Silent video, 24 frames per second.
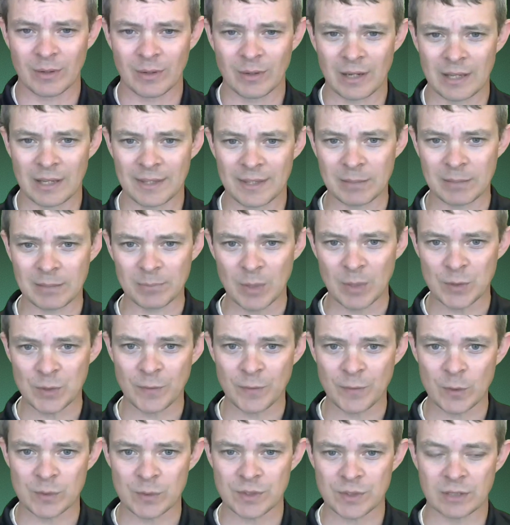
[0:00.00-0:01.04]
I think most
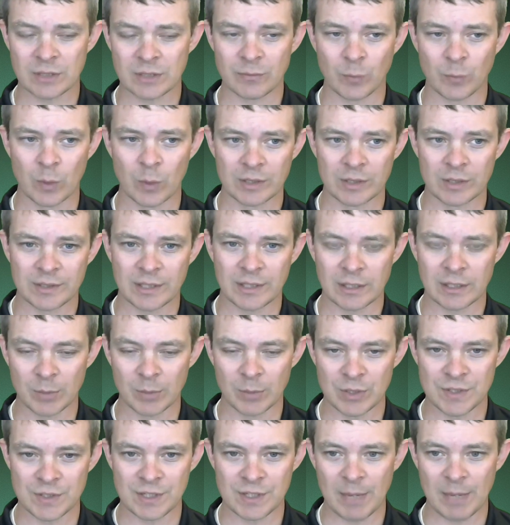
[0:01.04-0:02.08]
folks that have worked in
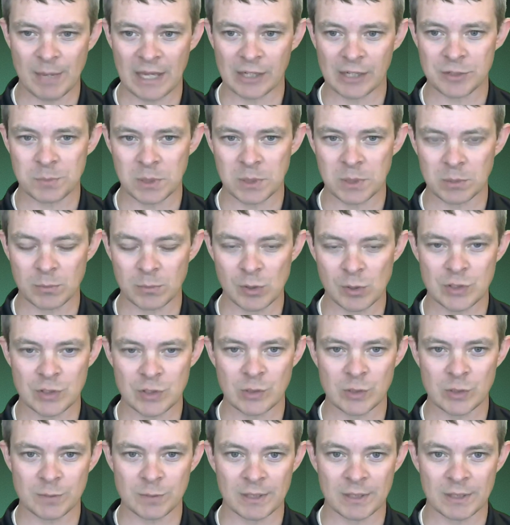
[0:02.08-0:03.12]
emergency management, emergency
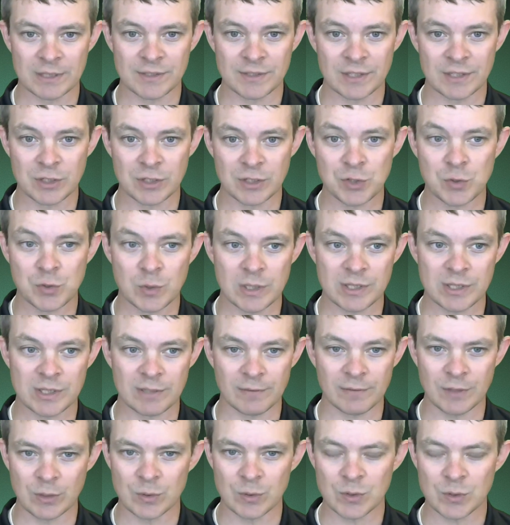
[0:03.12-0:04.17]
response industries
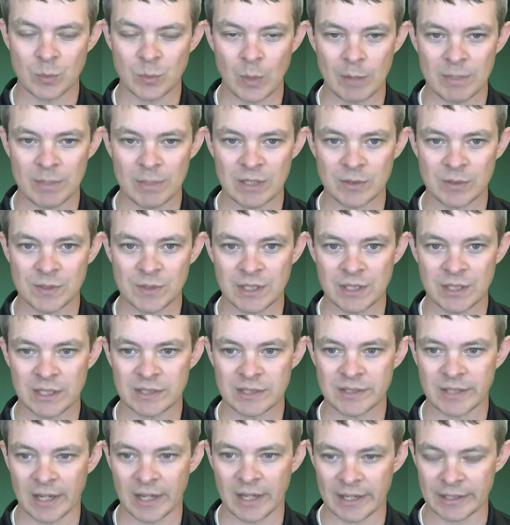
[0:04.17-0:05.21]
have used WebEOC.
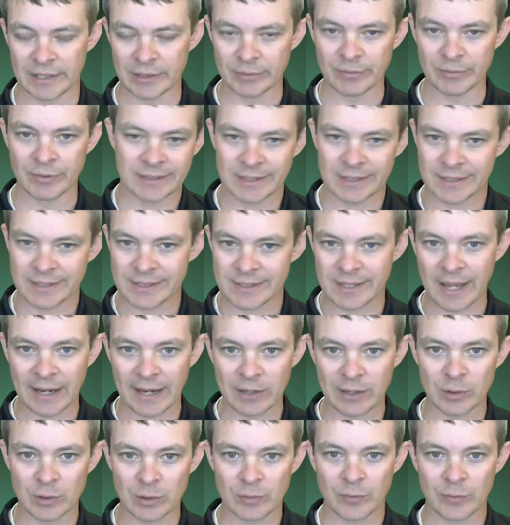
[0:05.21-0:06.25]
It's kind of the
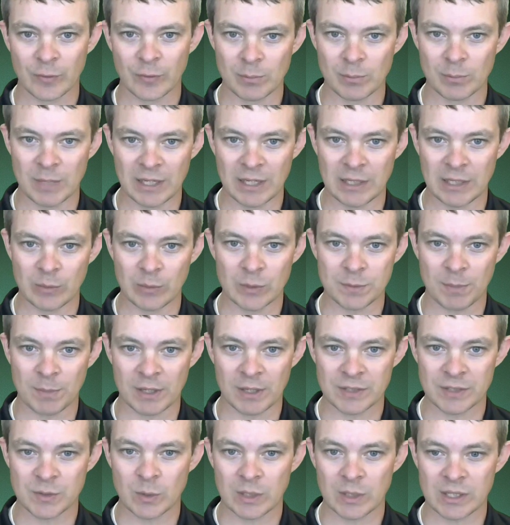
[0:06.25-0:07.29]
standard for many
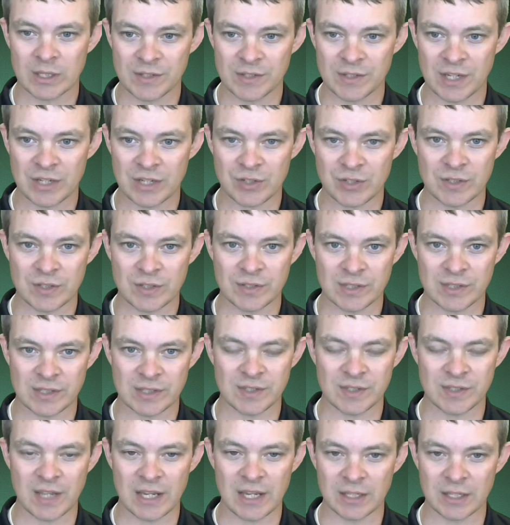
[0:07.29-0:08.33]
response organizations at
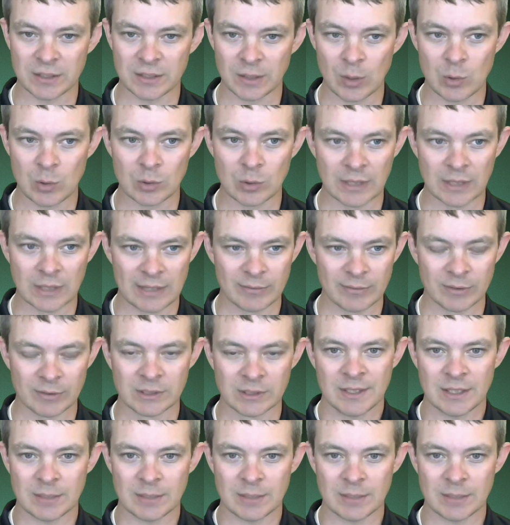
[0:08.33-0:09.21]
state and local level.